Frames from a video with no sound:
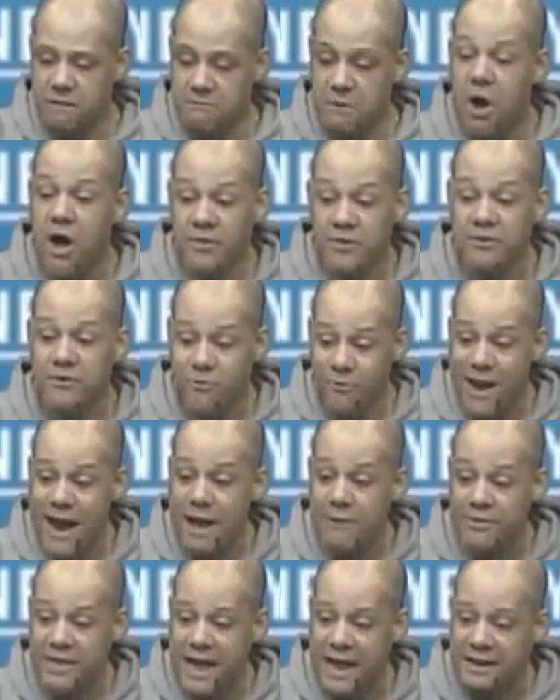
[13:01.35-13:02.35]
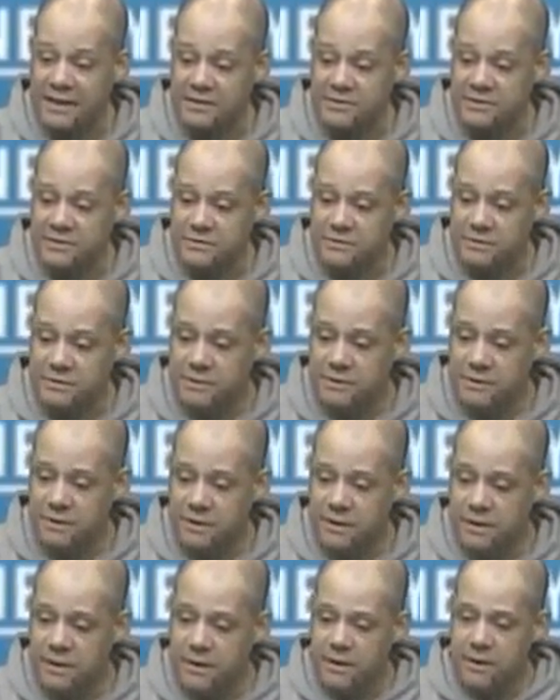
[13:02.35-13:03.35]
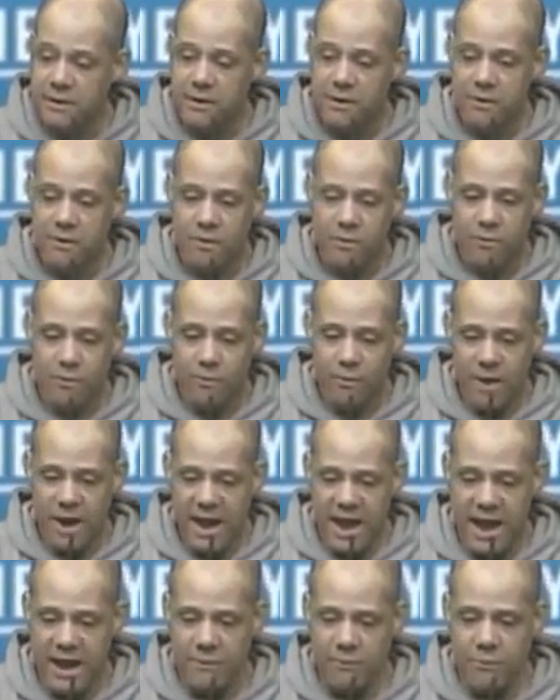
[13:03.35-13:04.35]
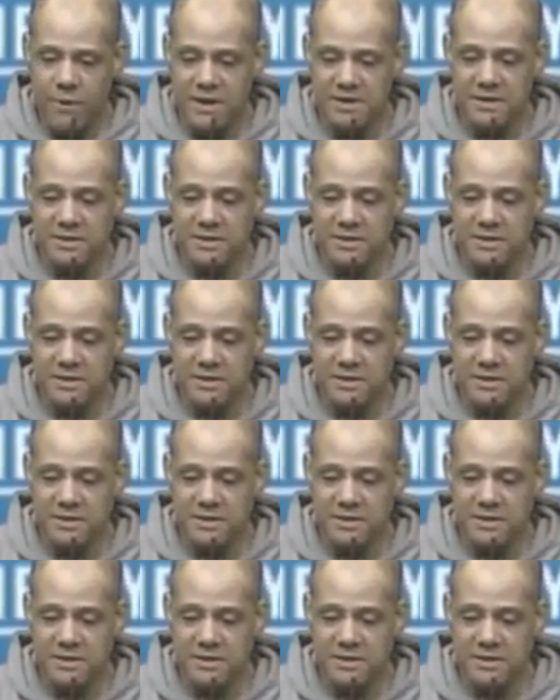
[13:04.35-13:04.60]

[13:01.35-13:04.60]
on the ground, that is. And what did